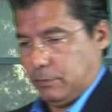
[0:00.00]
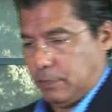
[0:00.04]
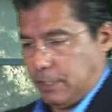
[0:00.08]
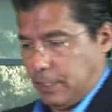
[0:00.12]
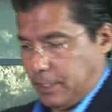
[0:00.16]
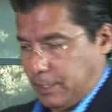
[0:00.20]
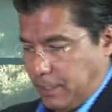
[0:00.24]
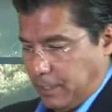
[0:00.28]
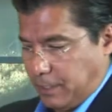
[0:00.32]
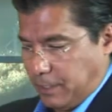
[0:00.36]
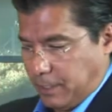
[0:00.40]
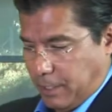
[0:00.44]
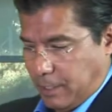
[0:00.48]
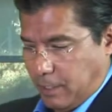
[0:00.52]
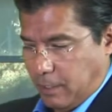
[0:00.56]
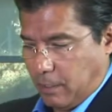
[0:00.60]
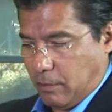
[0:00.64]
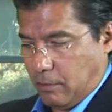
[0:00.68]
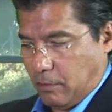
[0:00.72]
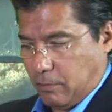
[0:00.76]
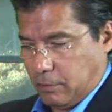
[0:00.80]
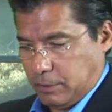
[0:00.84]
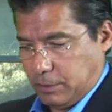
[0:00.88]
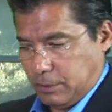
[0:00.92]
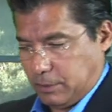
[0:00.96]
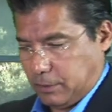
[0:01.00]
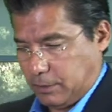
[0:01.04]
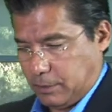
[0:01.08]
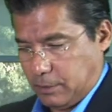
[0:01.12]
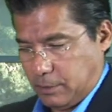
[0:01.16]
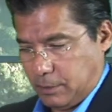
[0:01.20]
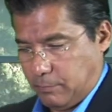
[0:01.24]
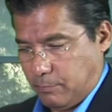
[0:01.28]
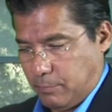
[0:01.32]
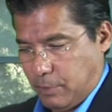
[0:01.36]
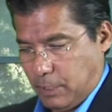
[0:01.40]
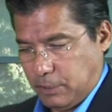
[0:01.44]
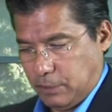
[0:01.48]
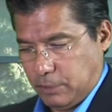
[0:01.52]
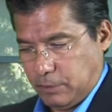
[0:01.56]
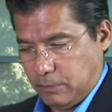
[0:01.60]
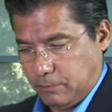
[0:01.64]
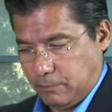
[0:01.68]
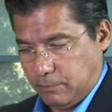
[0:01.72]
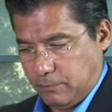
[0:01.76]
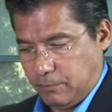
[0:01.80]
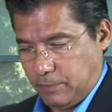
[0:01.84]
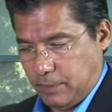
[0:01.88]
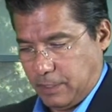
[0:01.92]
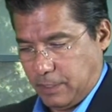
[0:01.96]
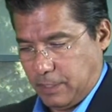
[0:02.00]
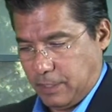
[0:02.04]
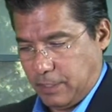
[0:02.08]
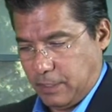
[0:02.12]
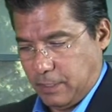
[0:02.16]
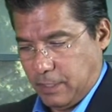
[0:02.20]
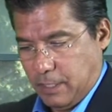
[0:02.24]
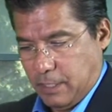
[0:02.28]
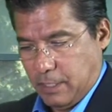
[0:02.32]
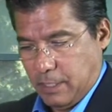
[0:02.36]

And in here are just a bunch of